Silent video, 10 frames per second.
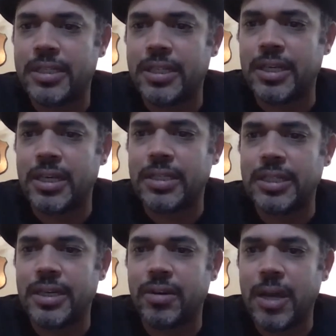A
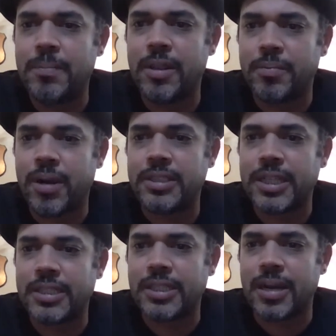couple of the
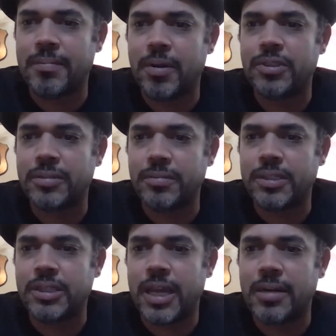projects that I'm most
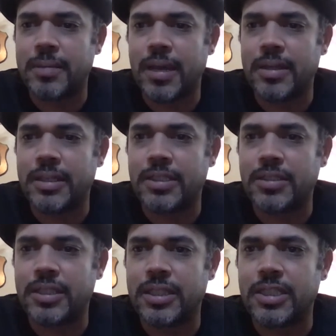excited about in this